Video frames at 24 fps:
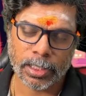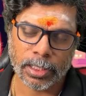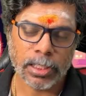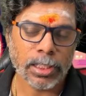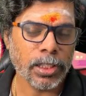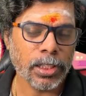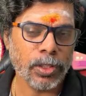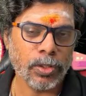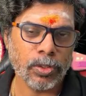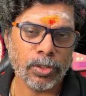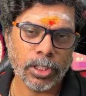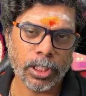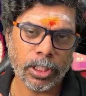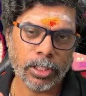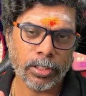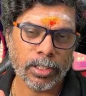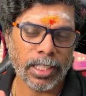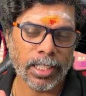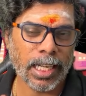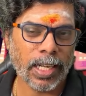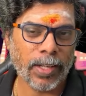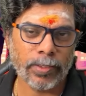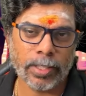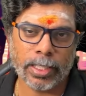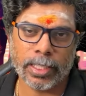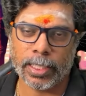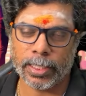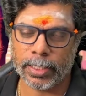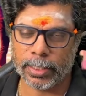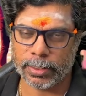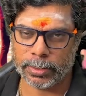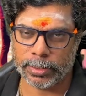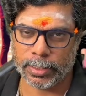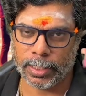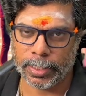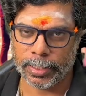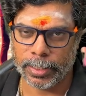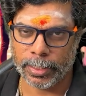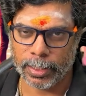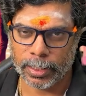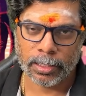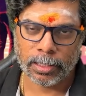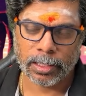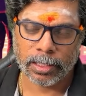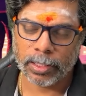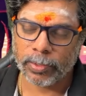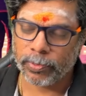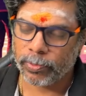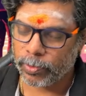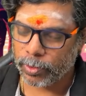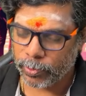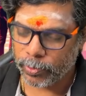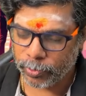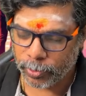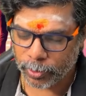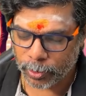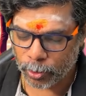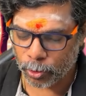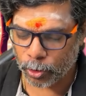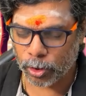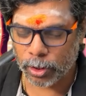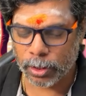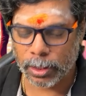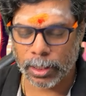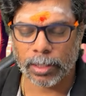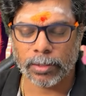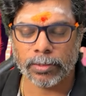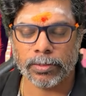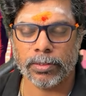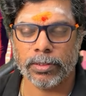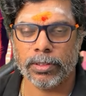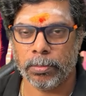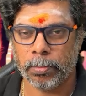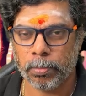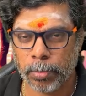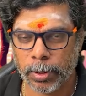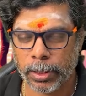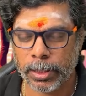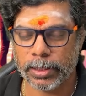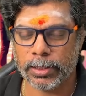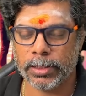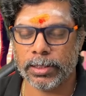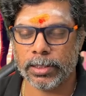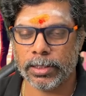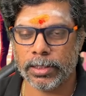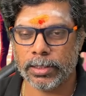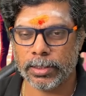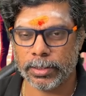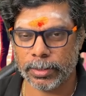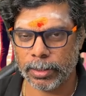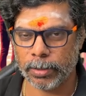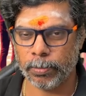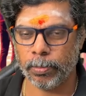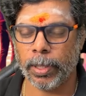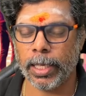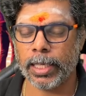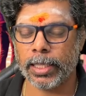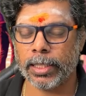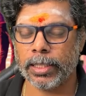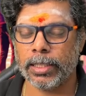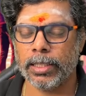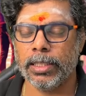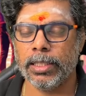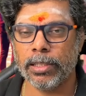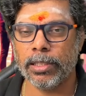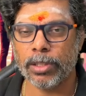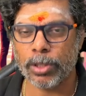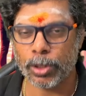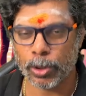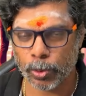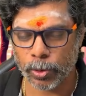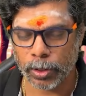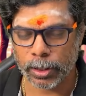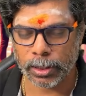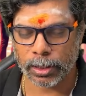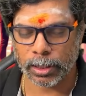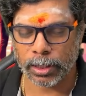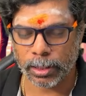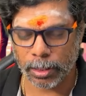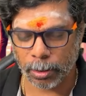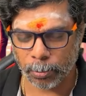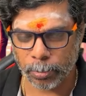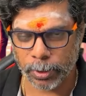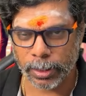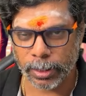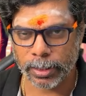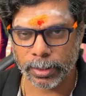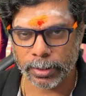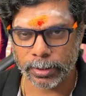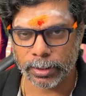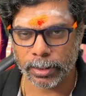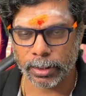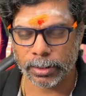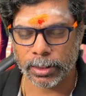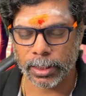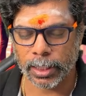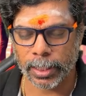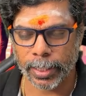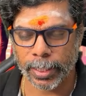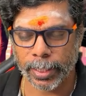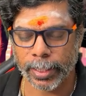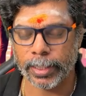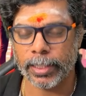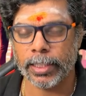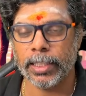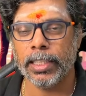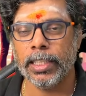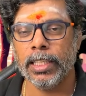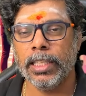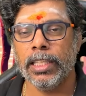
You need to have that understanding. If you don't have, please sit back, do a complete research again.